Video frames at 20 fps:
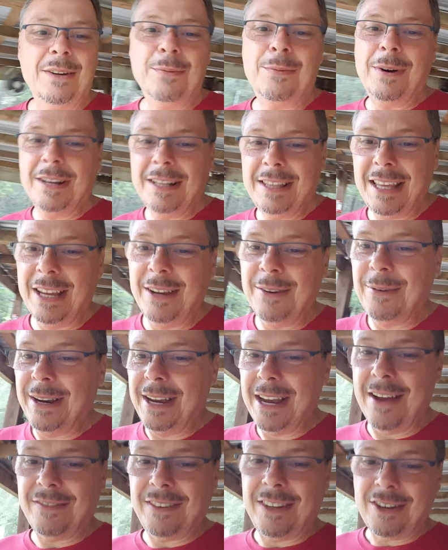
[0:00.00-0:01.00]
one thing we
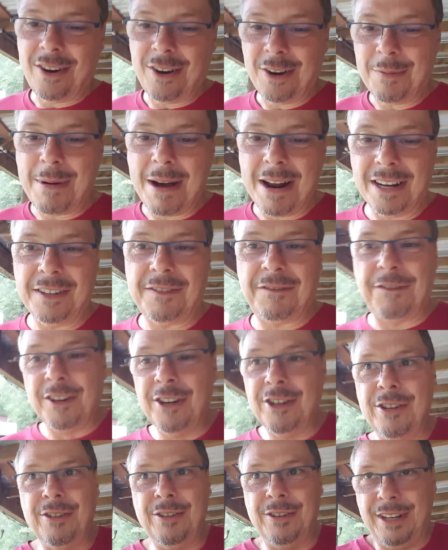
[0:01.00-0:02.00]
have to talk about is
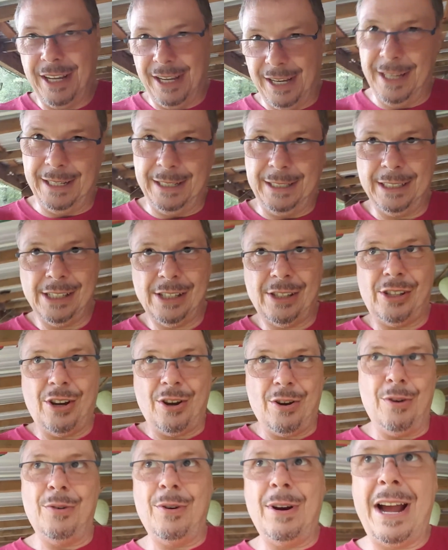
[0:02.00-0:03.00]
food.
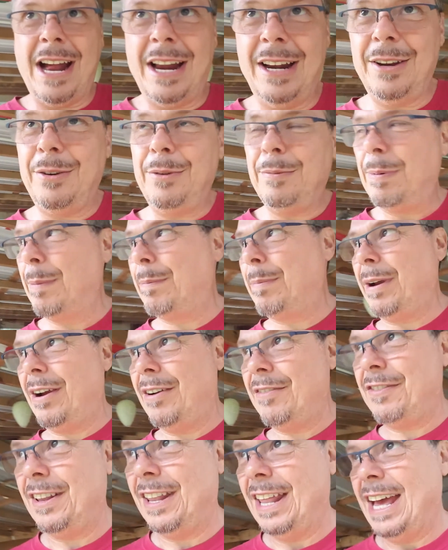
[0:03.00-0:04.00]
So how do you
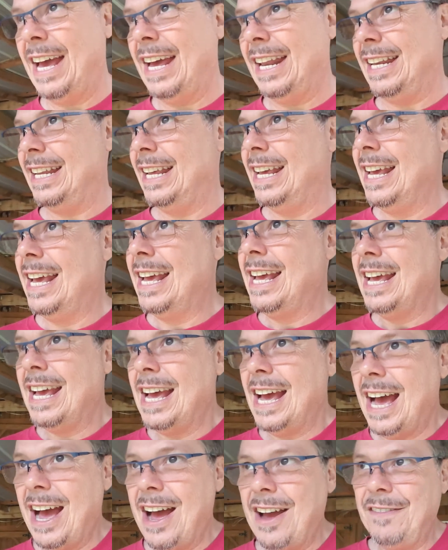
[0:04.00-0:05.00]
prepare for that?
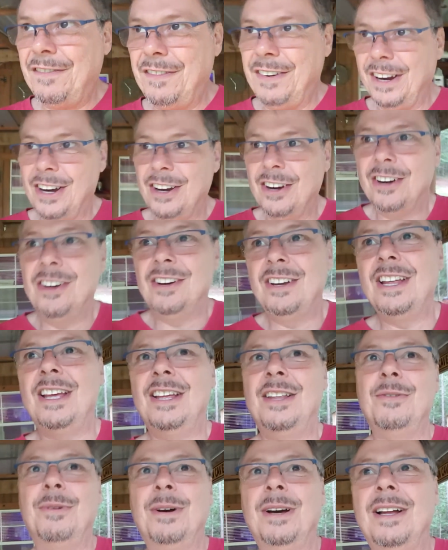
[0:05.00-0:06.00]
I figured,
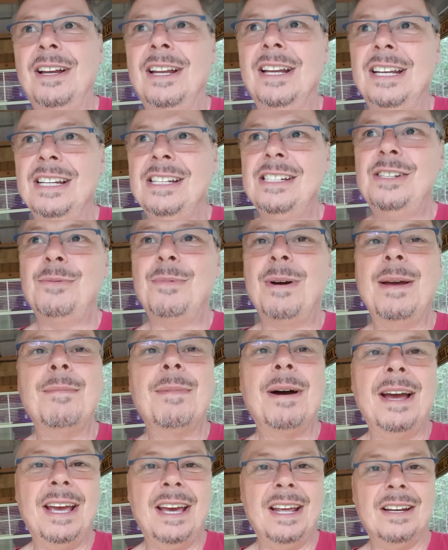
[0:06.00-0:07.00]
well, at least the way
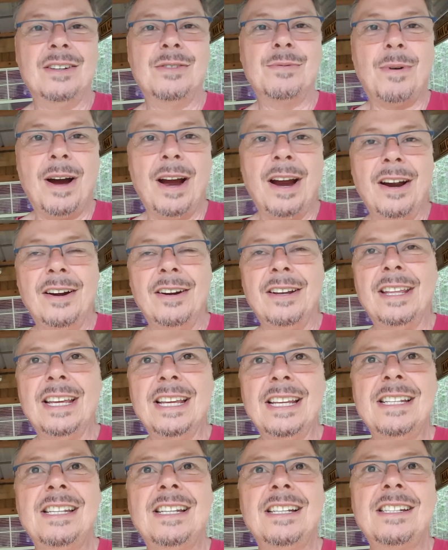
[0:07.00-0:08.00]
my head is wired, the
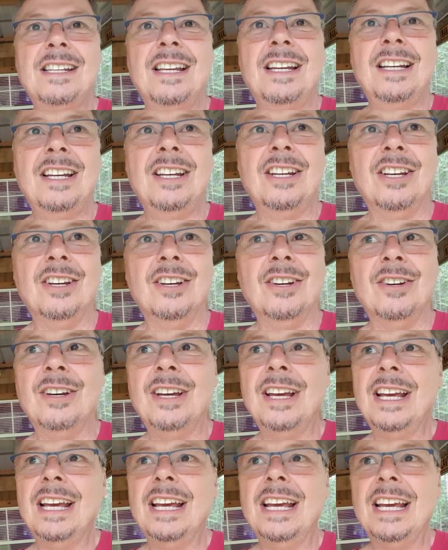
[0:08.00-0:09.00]
easiest thing to do
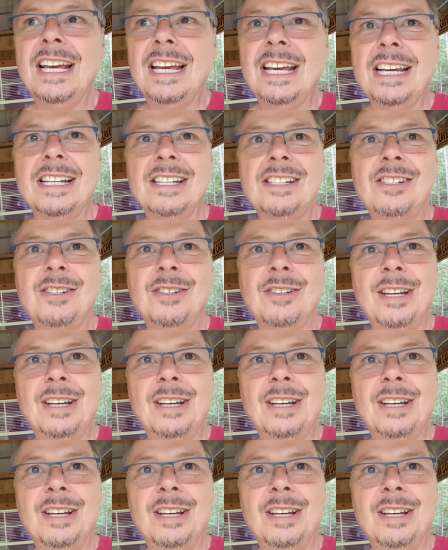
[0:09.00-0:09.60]
is to